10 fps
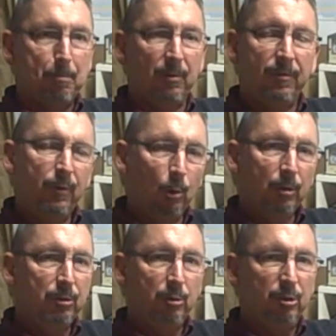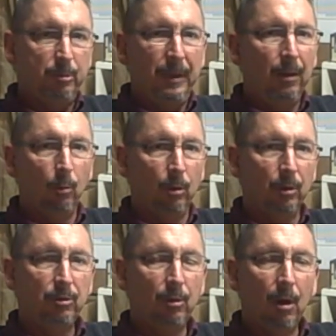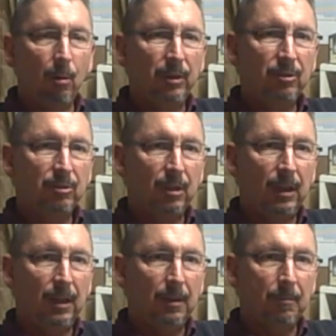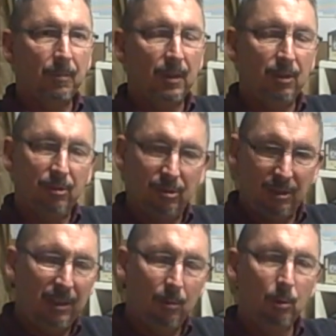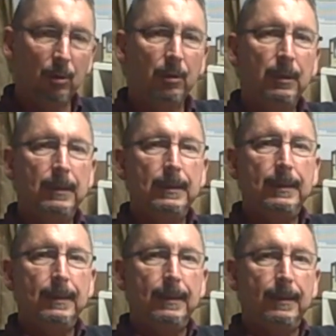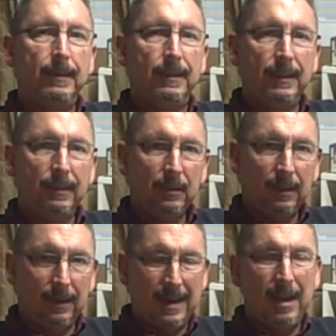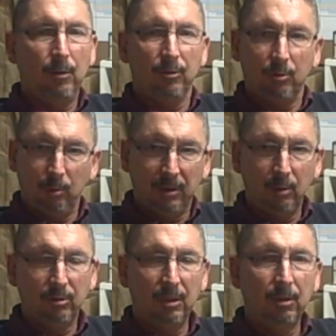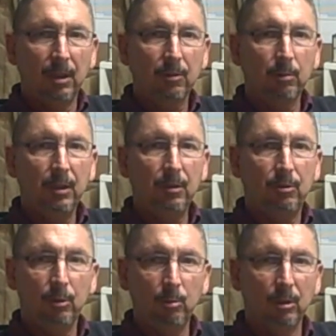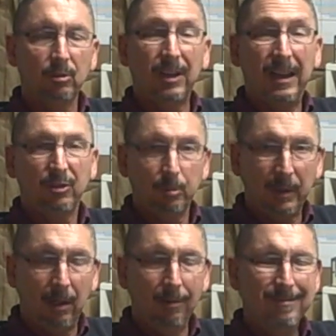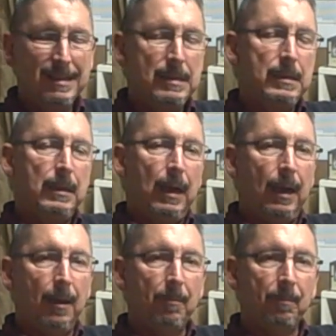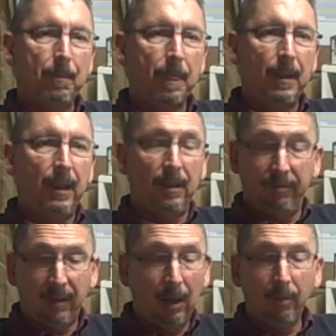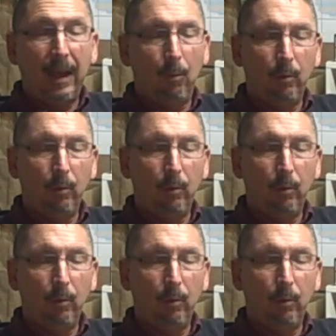Before you spell a word, you always you say the word, then announce with those introductory 2 words, I spell, and then follow that